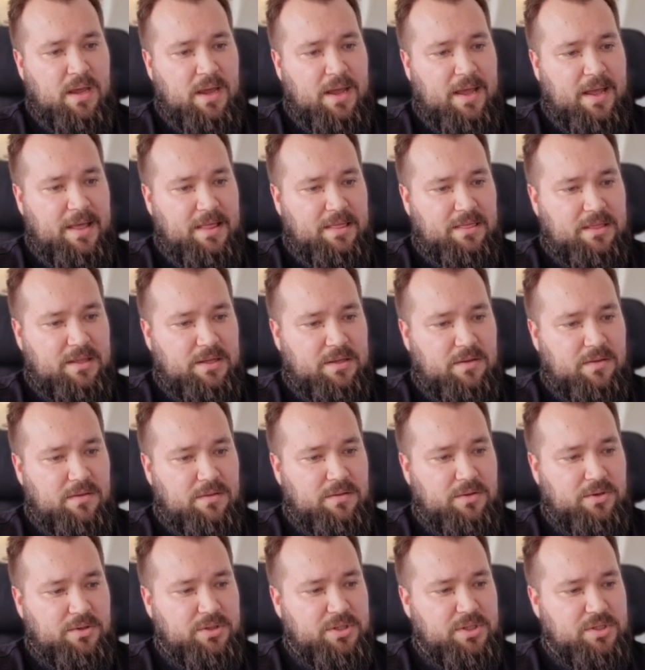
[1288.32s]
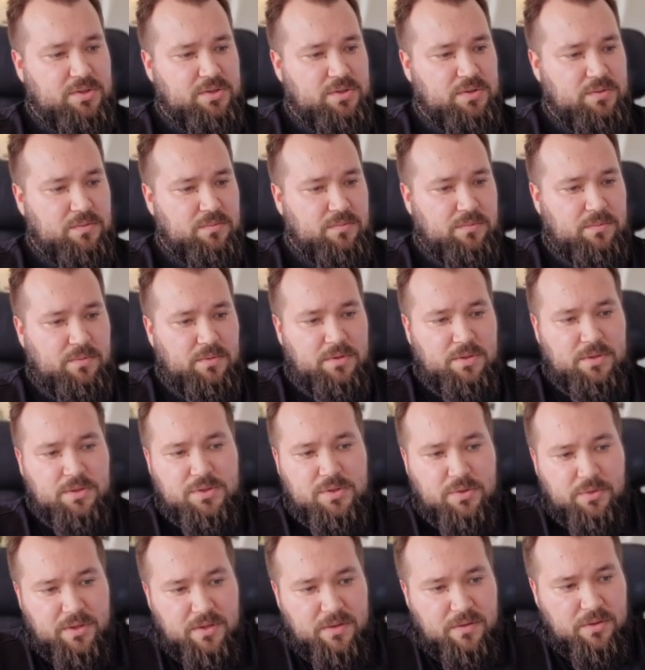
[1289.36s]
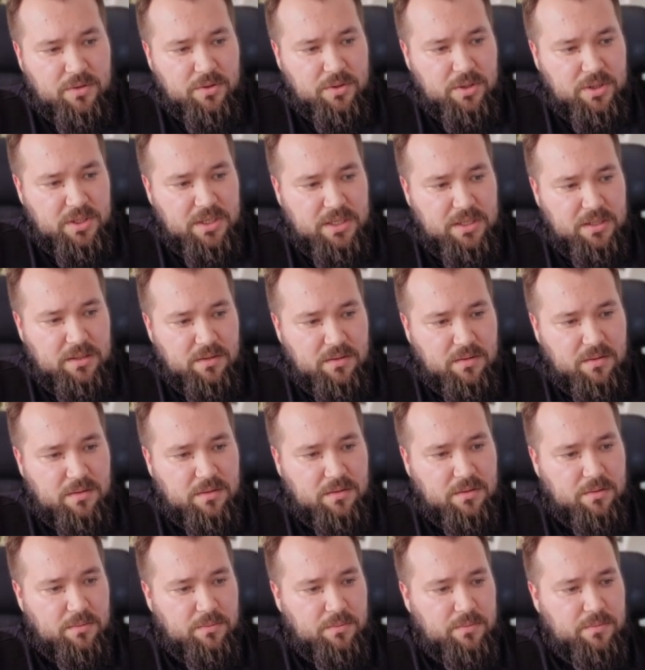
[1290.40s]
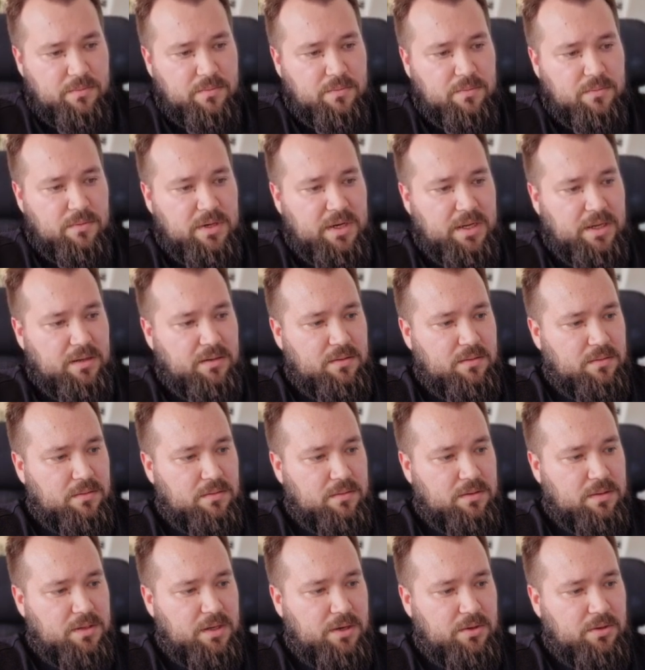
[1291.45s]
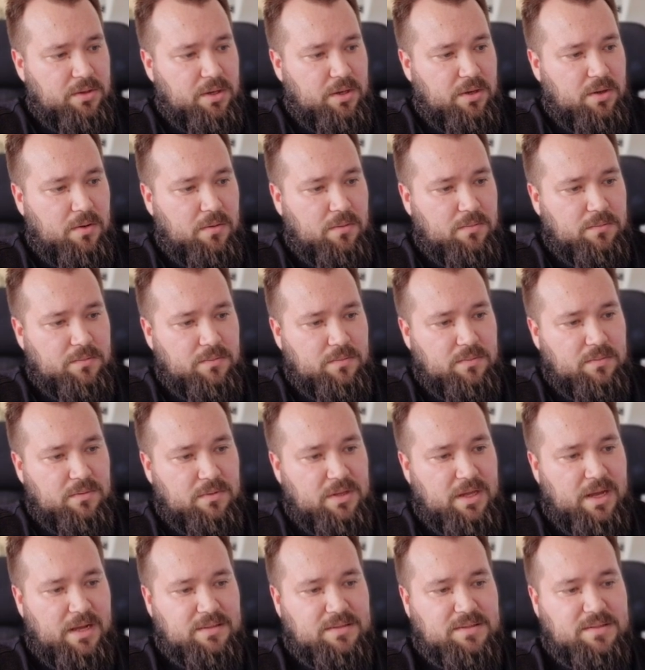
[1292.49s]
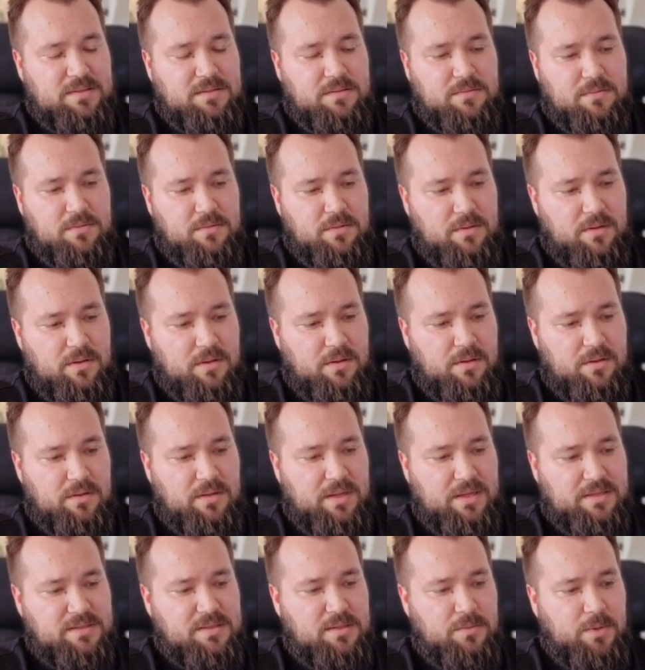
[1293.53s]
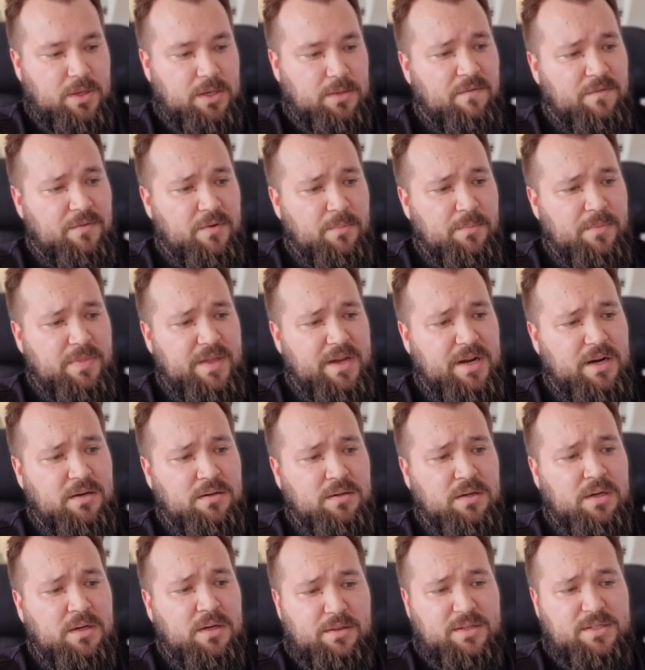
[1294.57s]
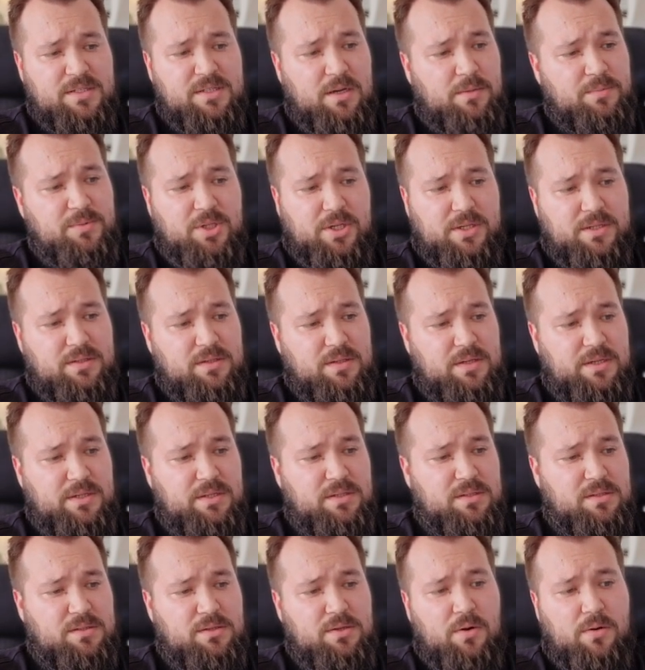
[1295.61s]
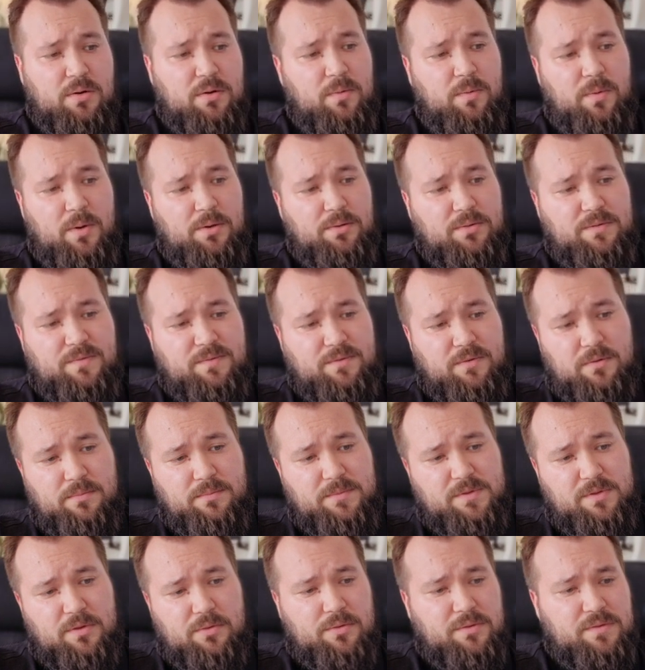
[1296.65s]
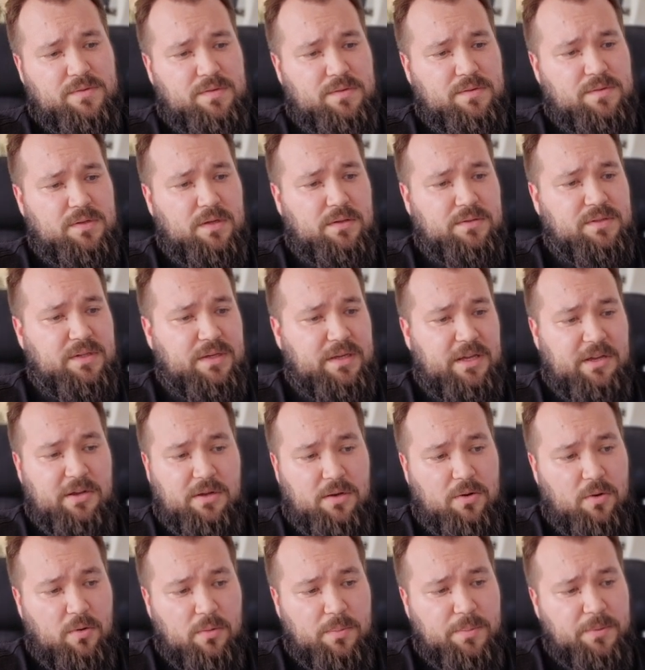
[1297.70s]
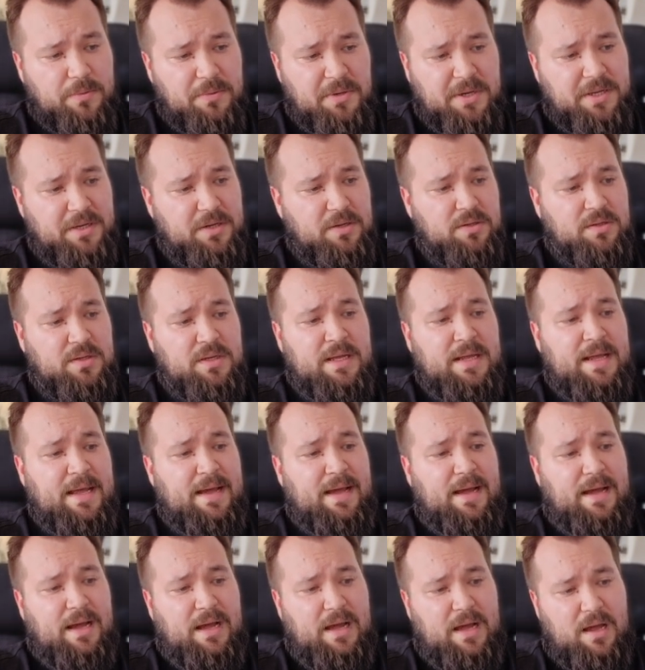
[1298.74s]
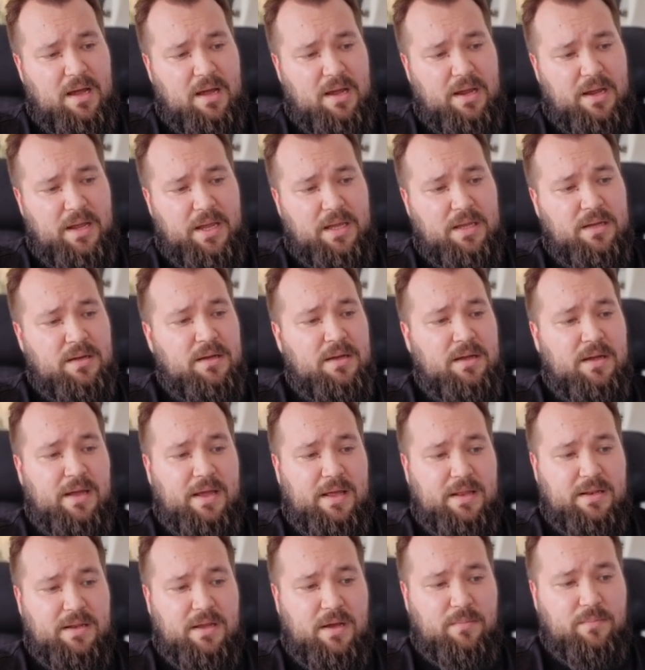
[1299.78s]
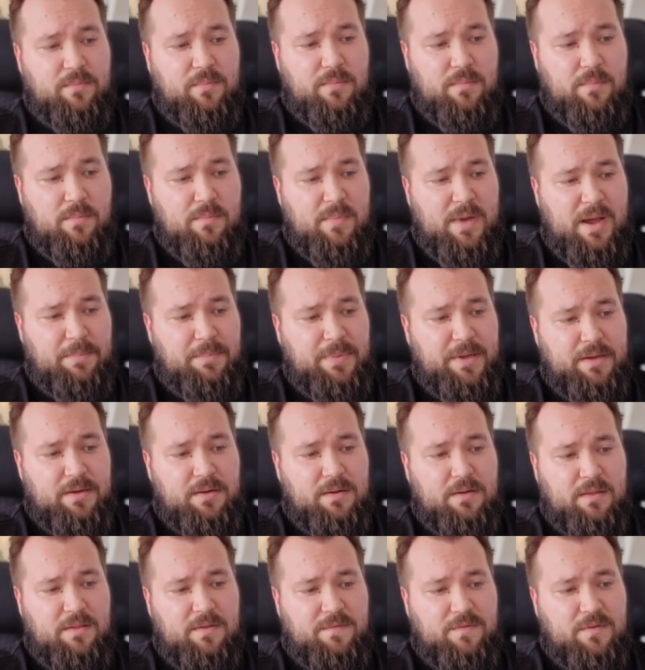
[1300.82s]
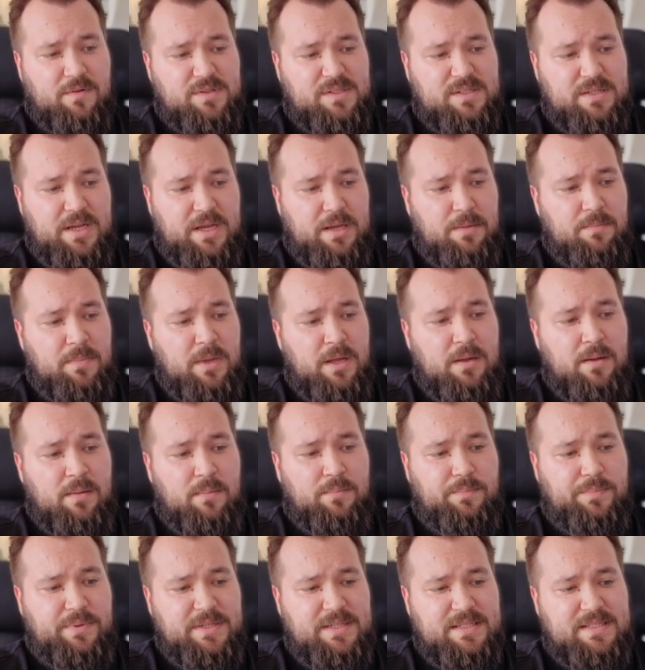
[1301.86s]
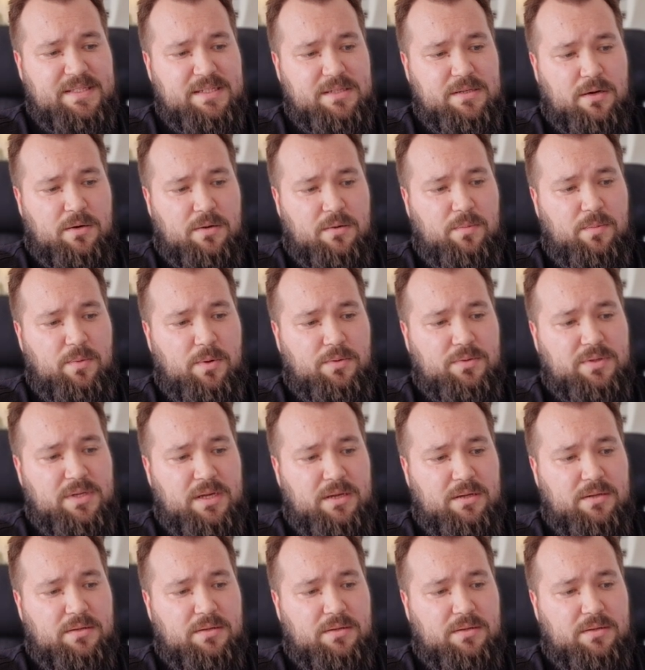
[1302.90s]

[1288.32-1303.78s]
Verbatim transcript: And then thirty-two, th- sorry, thirty-three. There you go. That's, uh, that's the one. From there, the subject is your quote from Sonorus Consulting Incorporated. Hi, and I'm mapping the first name. Please see our quote